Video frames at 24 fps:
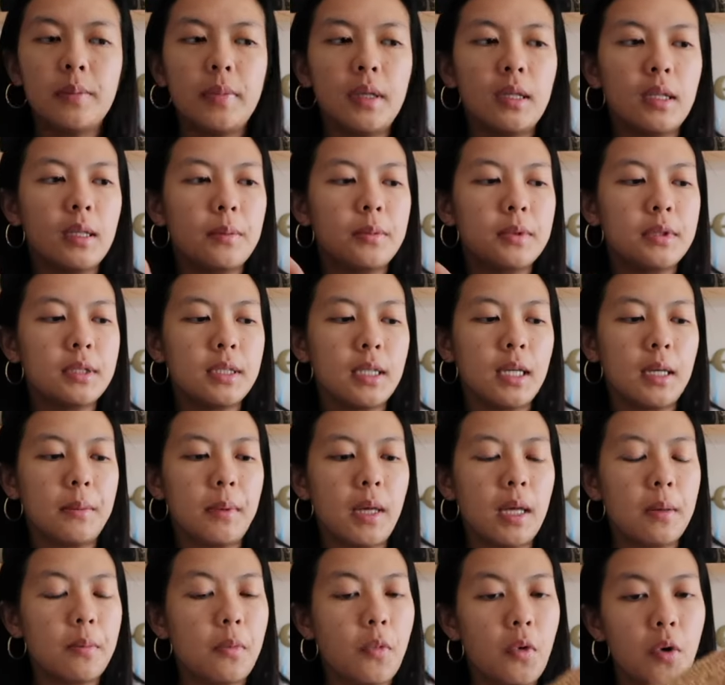be able to
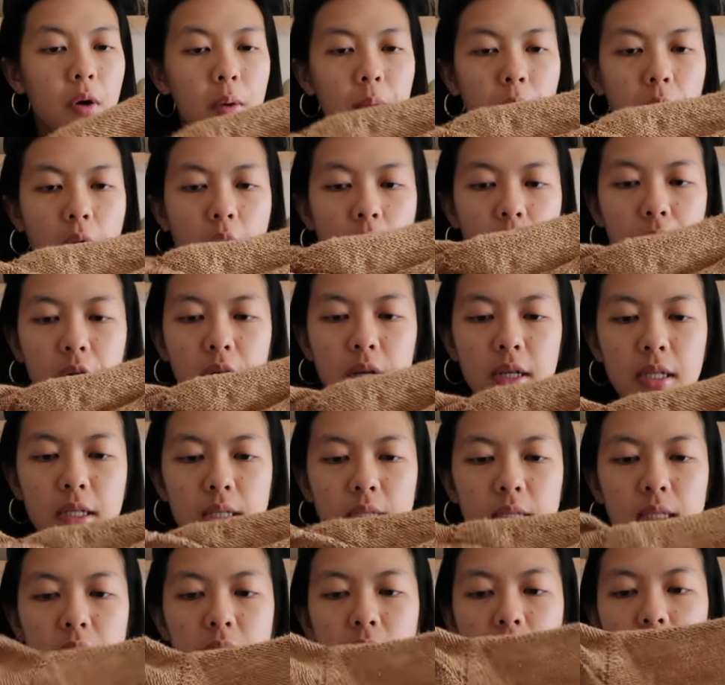make more
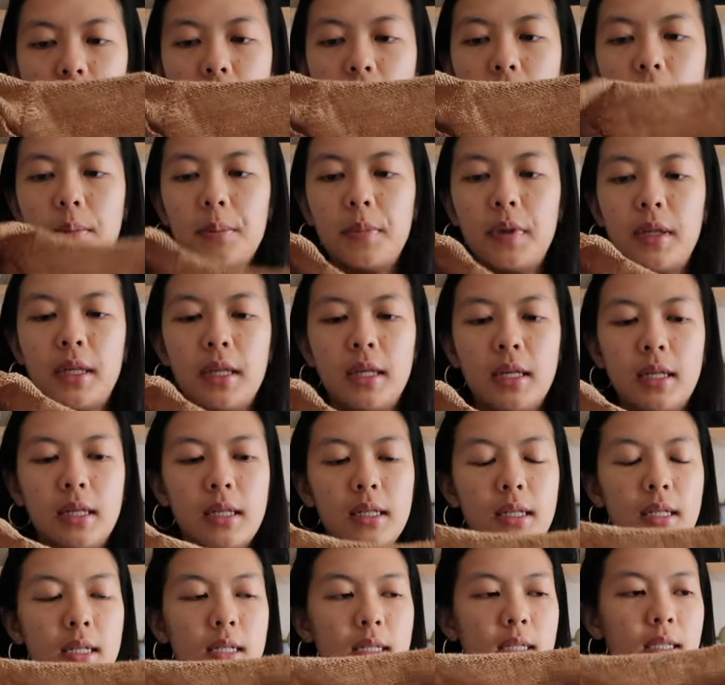progress,
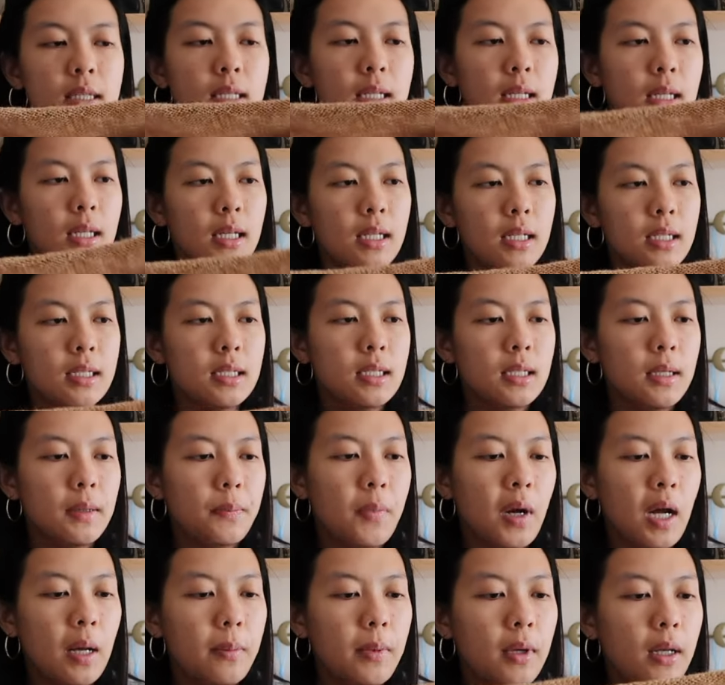because it is
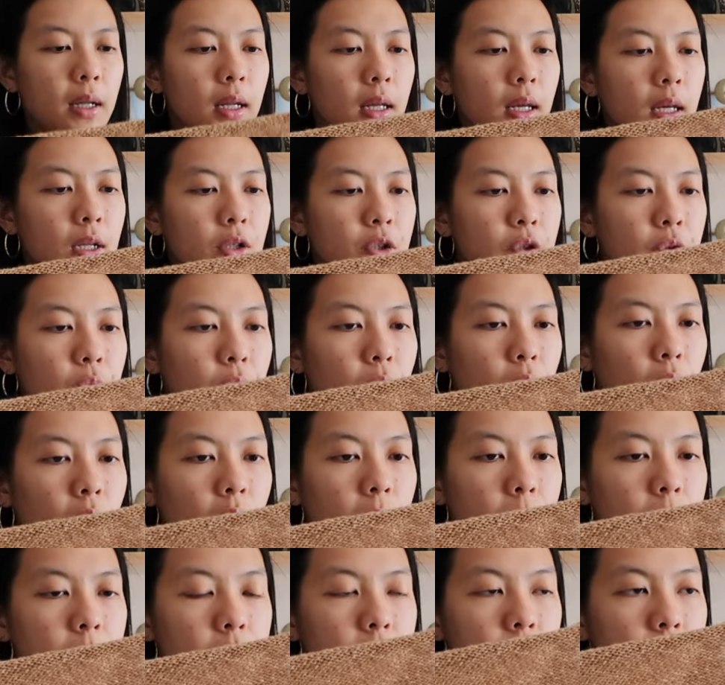probably going to get too
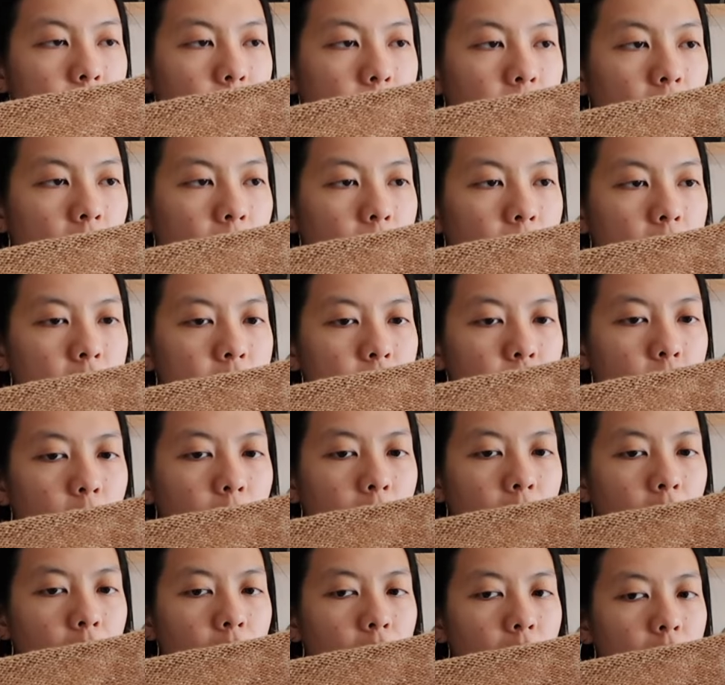warm to be able to
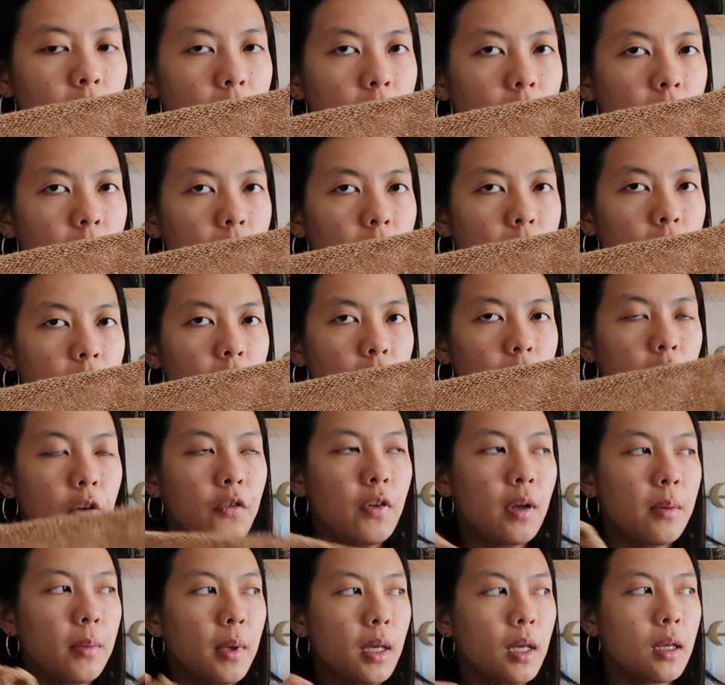wear it
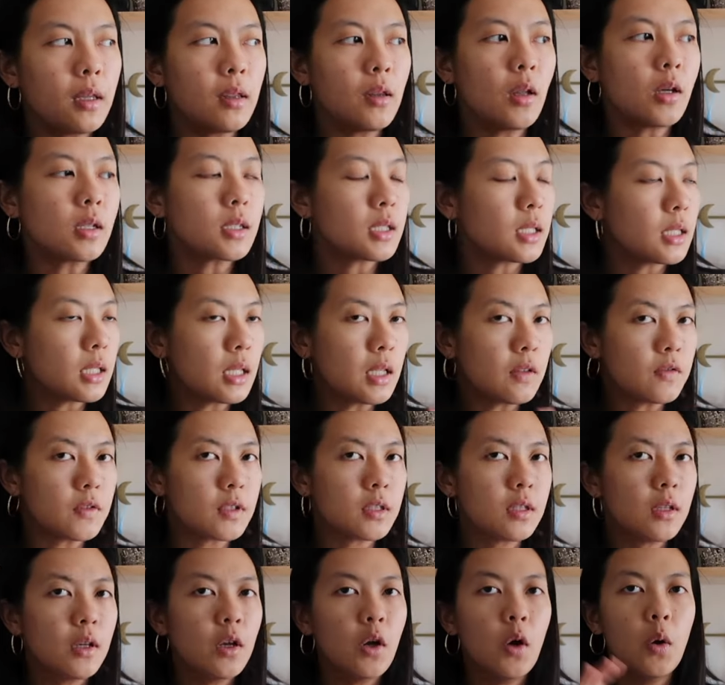if I make it long sleeves,
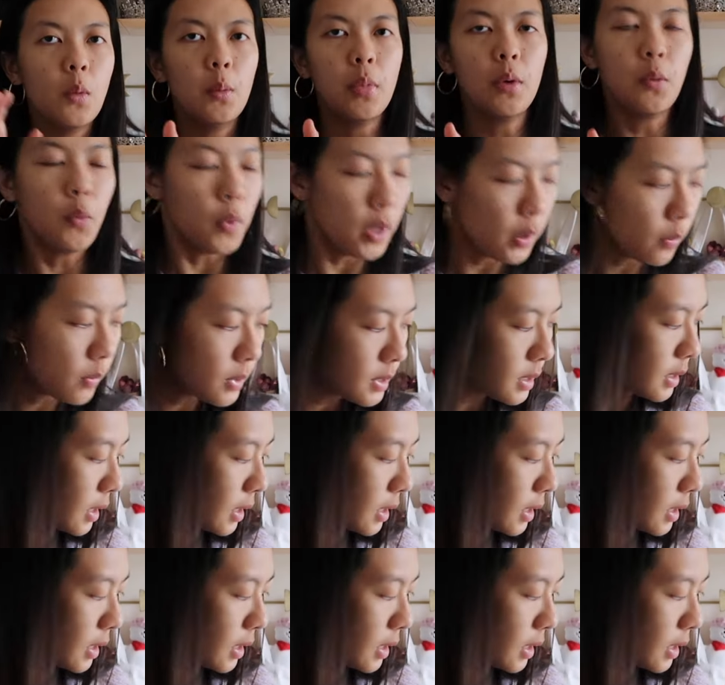but we will